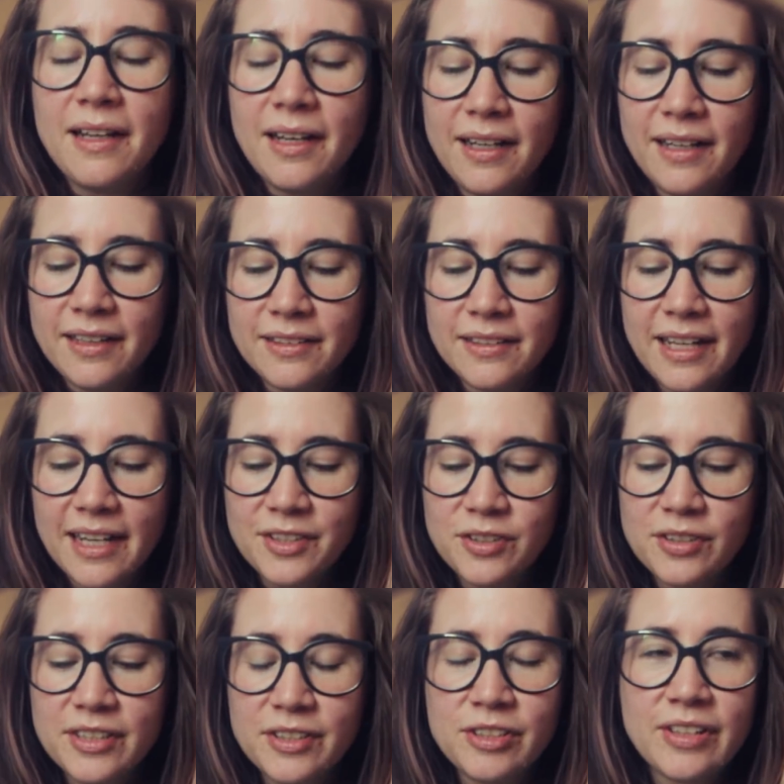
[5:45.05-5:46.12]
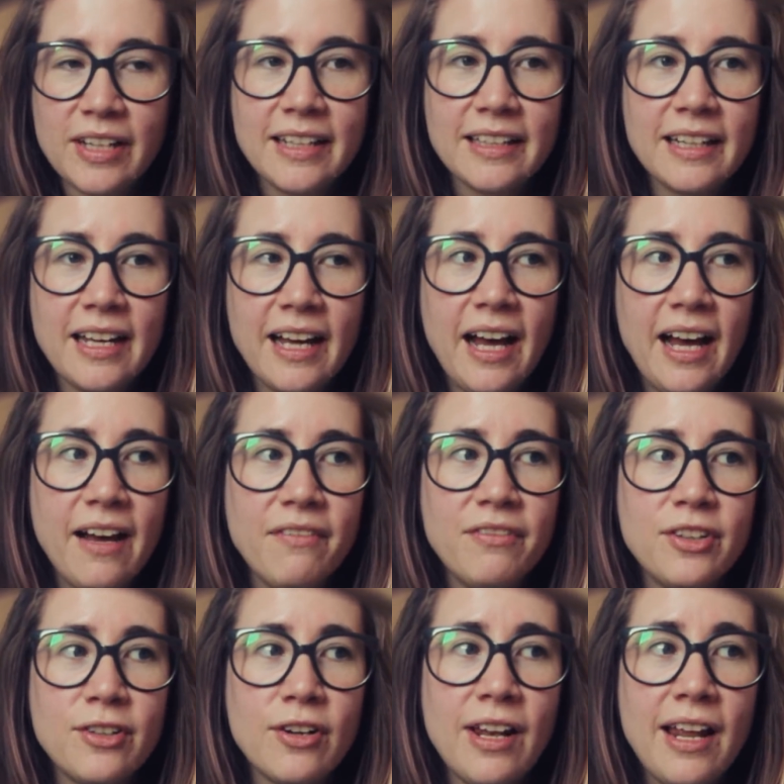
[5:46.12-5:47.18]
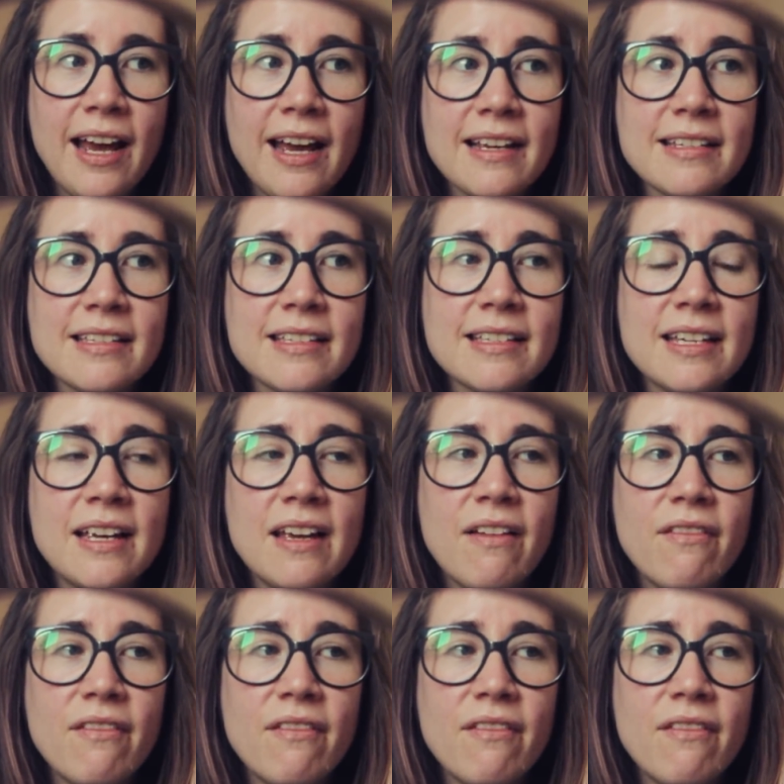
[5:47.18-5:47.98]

Uh, actually, today they have their last